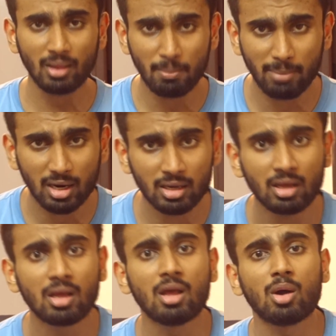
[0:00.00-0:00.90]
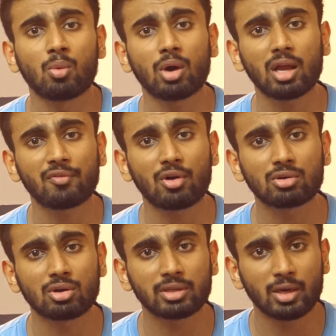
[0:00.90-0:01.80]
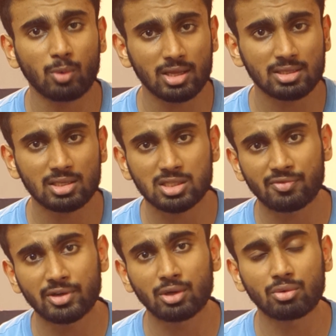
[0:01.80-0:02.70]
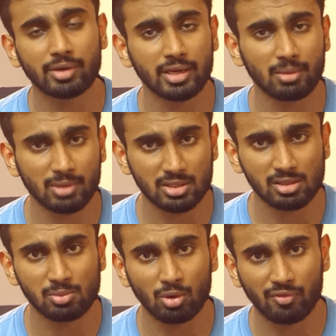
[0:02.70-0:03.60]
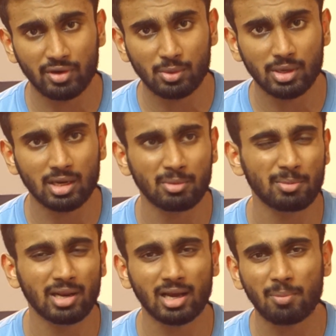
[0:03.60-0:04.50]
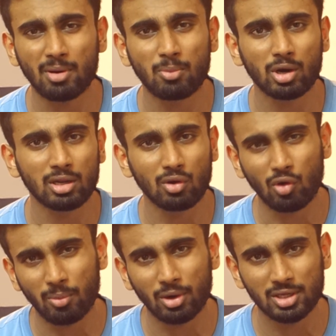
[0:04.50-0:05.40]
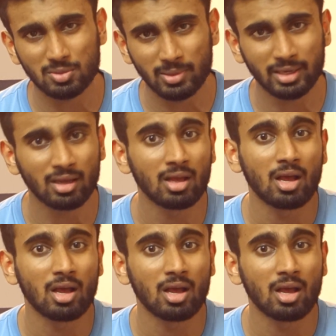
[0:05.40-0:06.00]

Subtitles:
But what I found out once I shifted to training muscles more frequently, maybe like upper body, lower body split